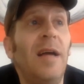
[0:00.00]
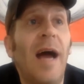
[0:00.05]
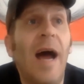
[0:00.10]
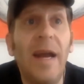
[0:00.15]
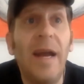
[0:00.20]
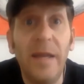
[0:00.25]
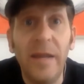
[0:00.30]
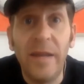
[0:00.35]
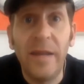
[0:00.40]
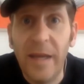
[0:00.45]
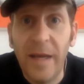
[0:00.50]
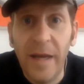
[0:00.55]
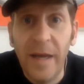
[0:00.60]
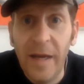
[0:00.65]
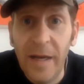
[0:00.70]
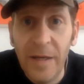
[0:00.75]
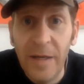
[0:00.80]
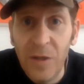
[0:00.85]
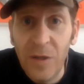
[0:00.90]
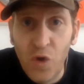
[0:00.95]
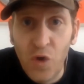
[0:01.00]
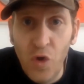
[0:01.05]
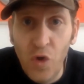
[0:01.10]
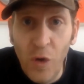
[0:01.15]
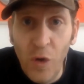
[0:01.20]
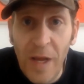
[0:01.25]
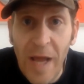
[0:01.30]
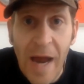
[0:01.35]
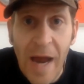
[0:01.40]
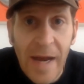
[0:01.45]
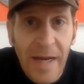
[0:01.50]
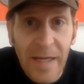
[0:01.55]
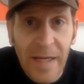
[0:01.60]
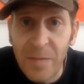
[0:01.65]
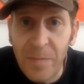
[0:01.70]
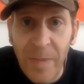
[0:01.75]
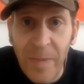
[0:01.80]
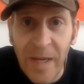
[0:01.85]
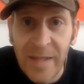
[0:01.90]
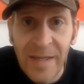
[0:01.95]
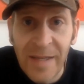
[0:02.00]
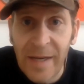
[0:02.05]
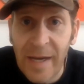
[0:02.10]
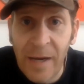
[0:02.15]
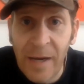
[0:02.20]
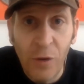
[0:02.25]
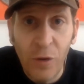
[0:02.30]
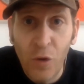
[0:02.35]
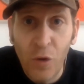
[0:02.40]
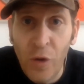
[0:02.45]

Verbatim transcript: and the truly unexpected could,